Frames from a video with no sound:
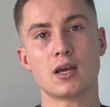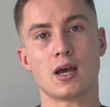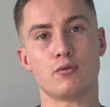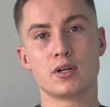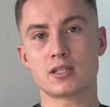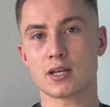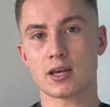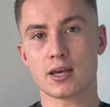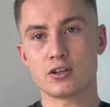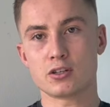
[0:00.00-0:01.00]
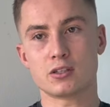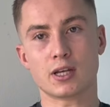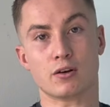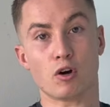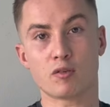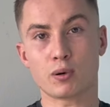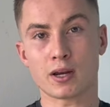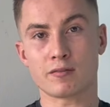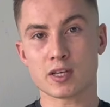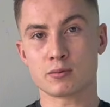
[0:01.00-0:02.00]
a real estate agent and
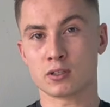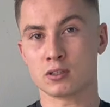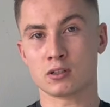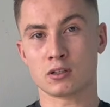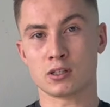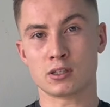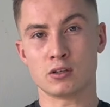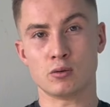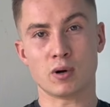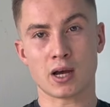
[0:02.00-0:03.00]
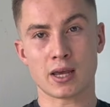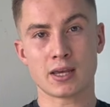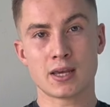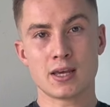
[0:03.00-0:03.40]
off-plan investment consultant in Dubai.